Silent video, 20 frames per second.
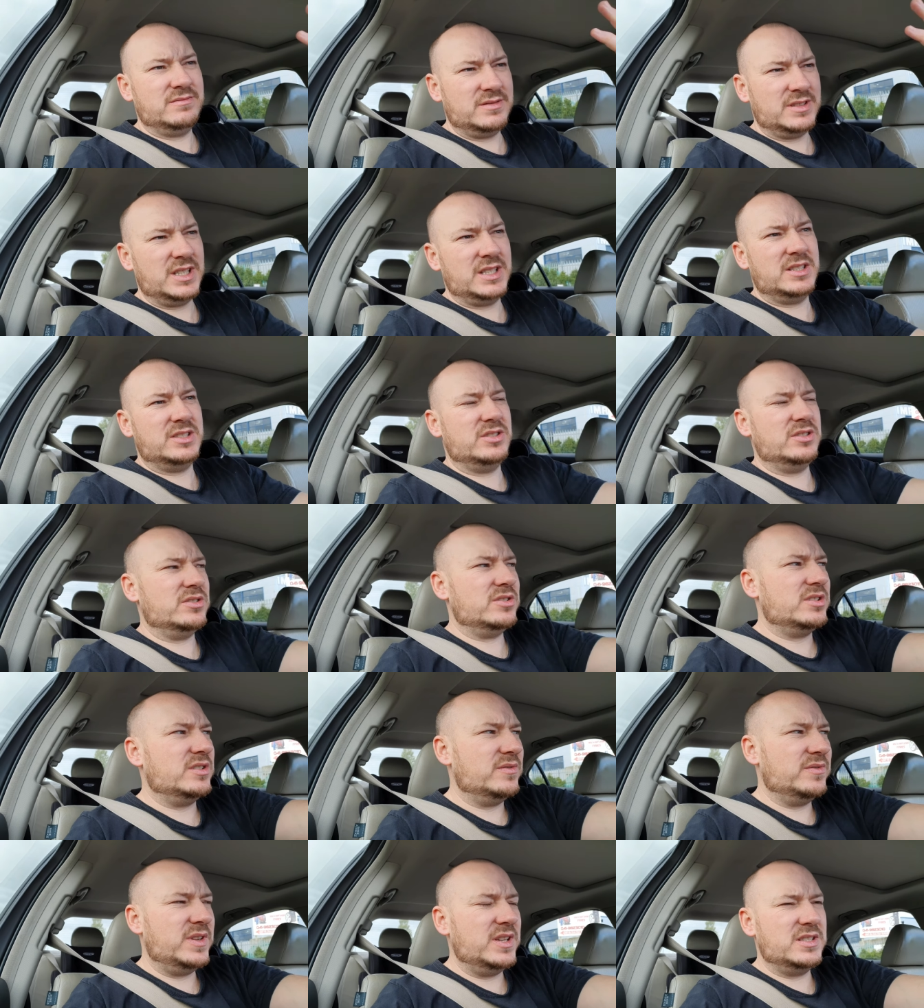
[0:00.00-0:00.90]
that
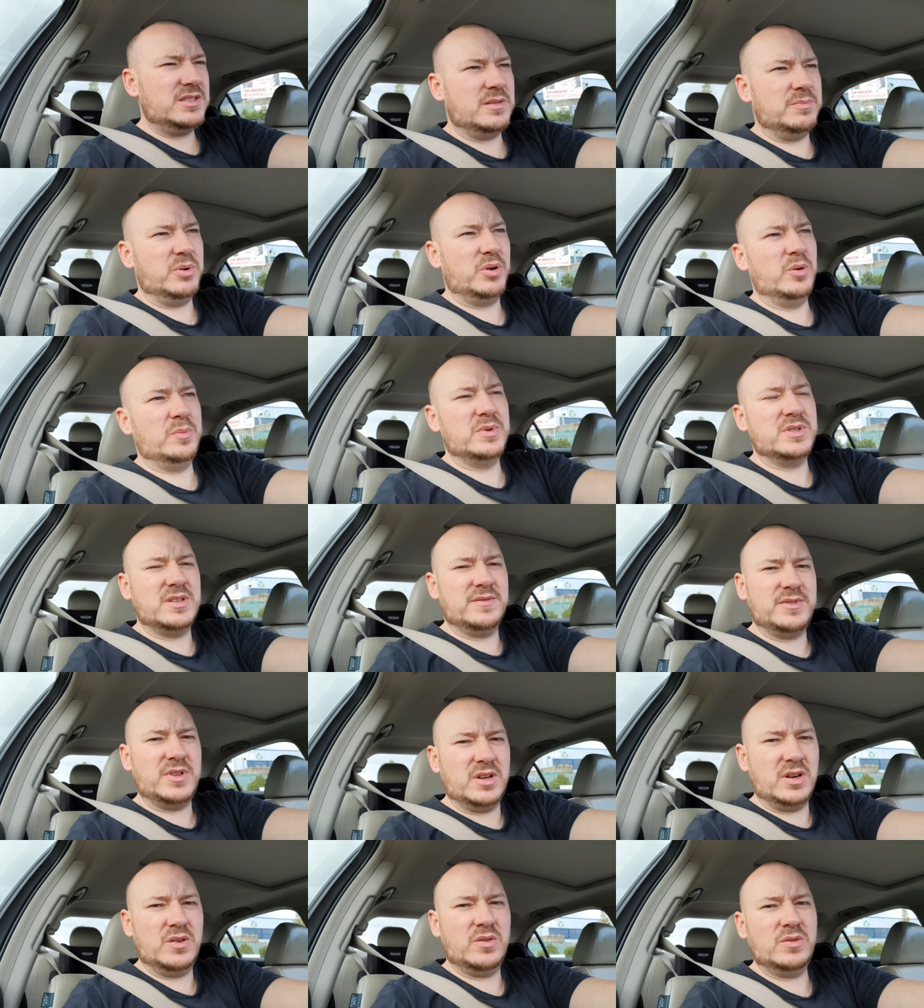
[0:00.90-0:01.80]
just defeats the purpose
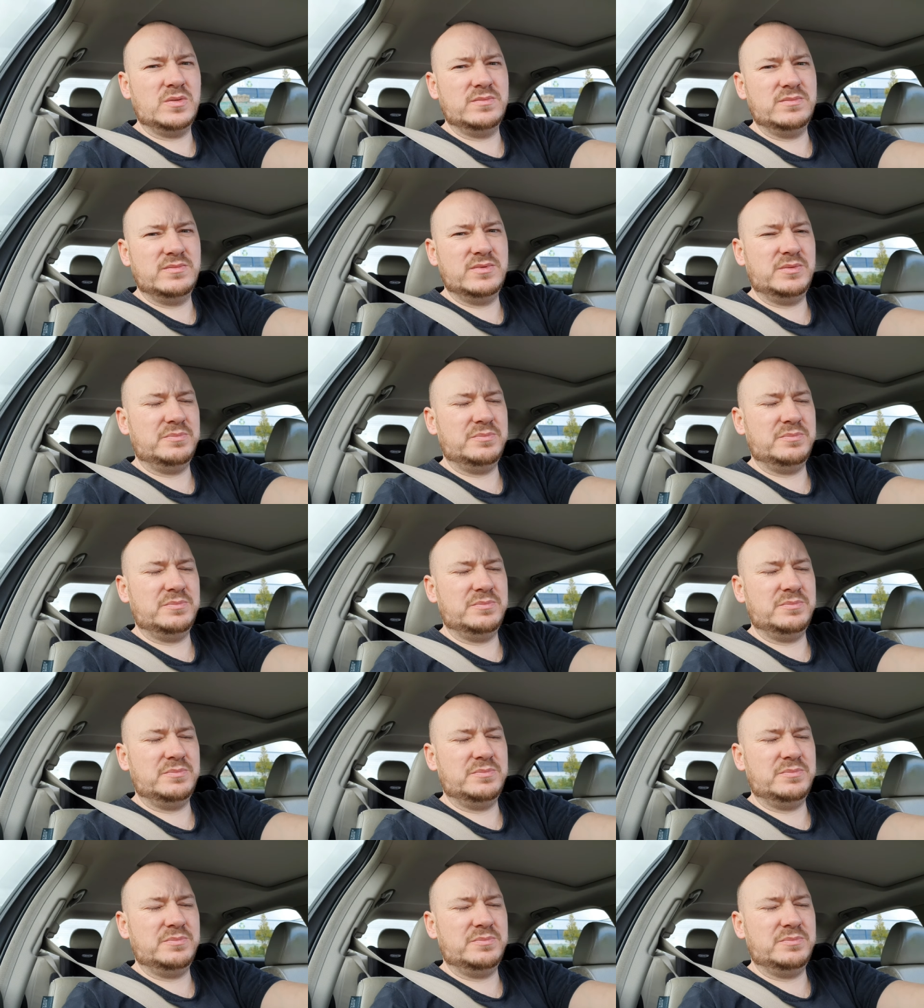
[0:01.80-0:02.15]
of the whole